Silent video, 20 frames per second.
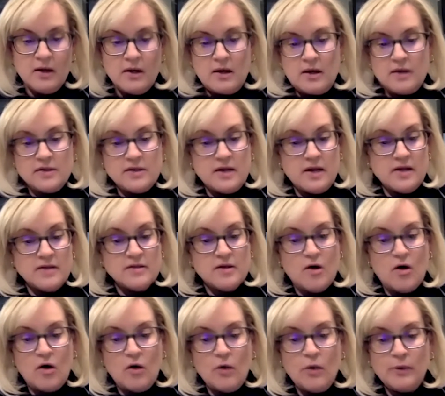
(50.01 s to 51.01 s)
On today's
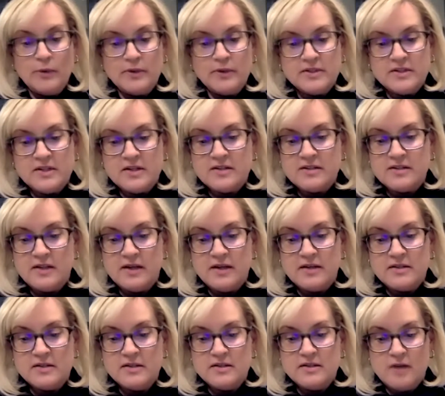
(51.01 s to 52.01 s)
call, we will discuss
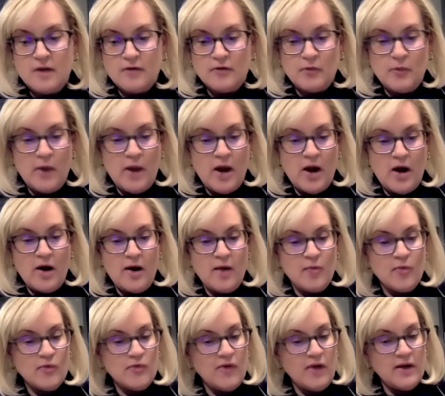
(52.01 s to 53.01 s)
legacy software and
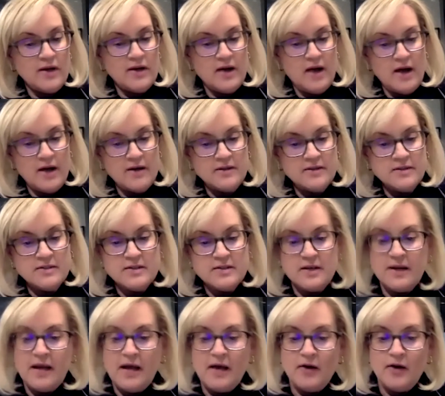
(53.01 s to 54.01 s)
provide guidance on
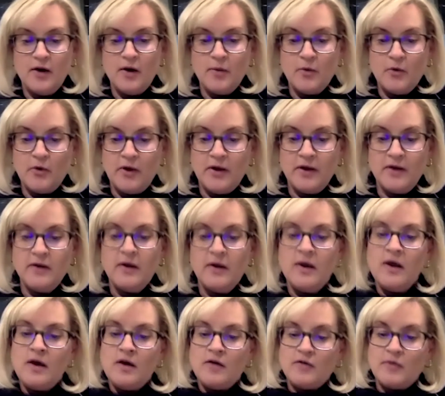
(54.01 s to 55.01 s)
how to upgrade
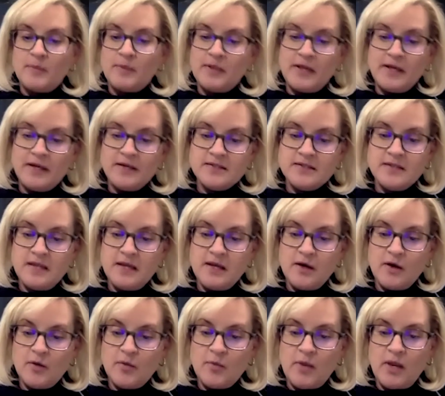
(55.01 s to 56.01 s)
from a legacy
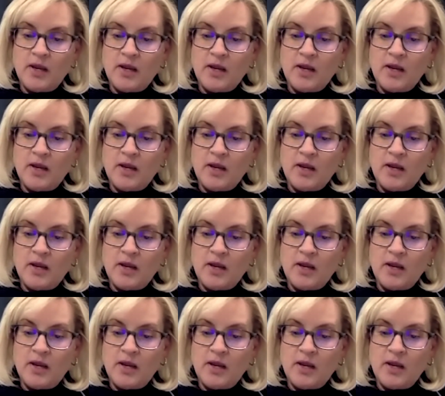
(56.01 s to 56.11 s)
ERP,